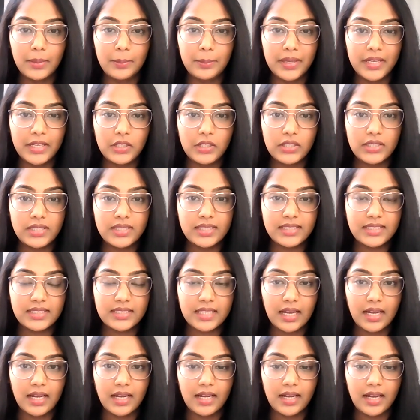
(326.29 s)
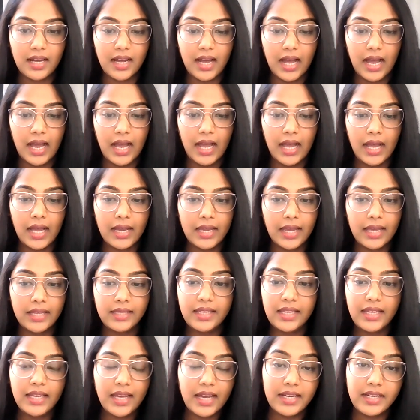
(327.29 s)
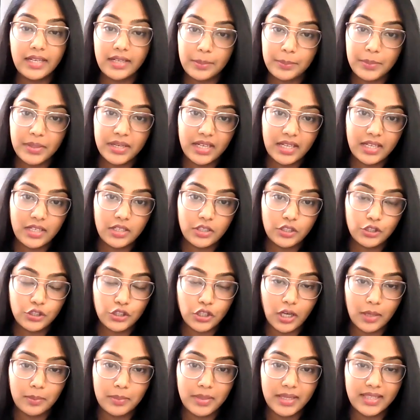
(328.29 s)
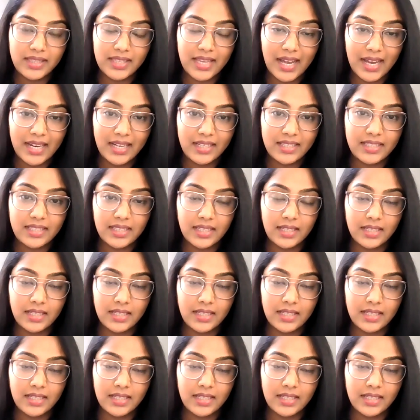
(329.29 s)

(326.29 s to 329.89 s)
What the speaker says: because I think I did a pretty good job in that